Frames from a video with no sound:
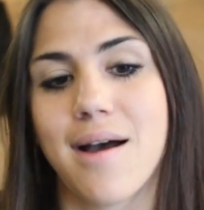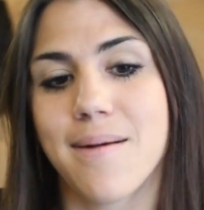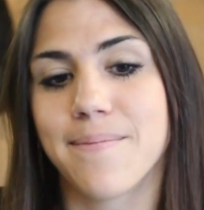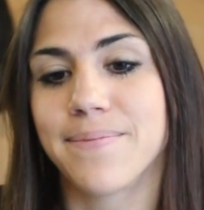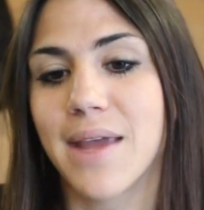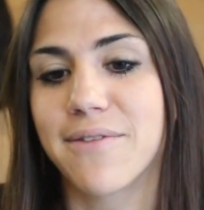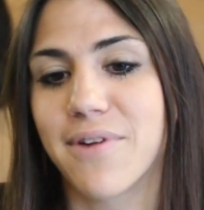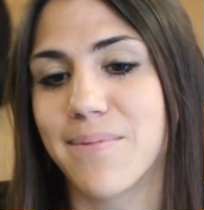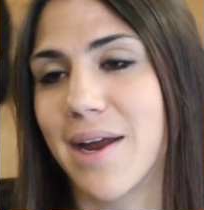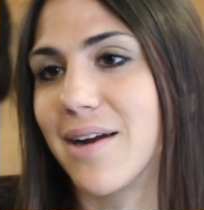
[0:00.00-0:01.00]

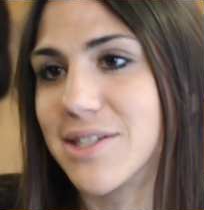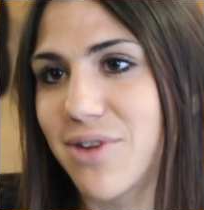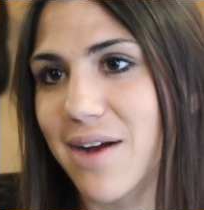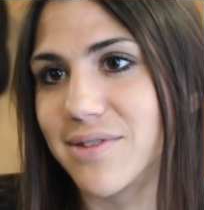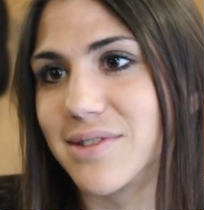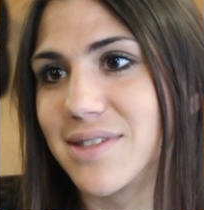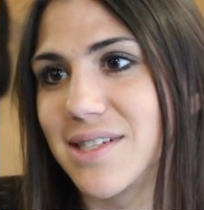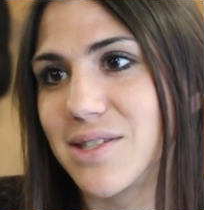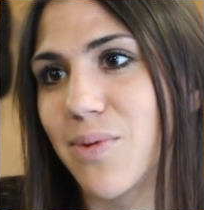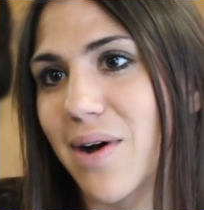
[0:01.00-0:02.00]
And from there, I
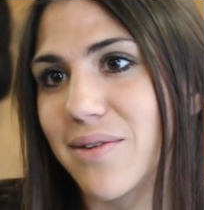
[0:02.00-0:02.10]
traveled to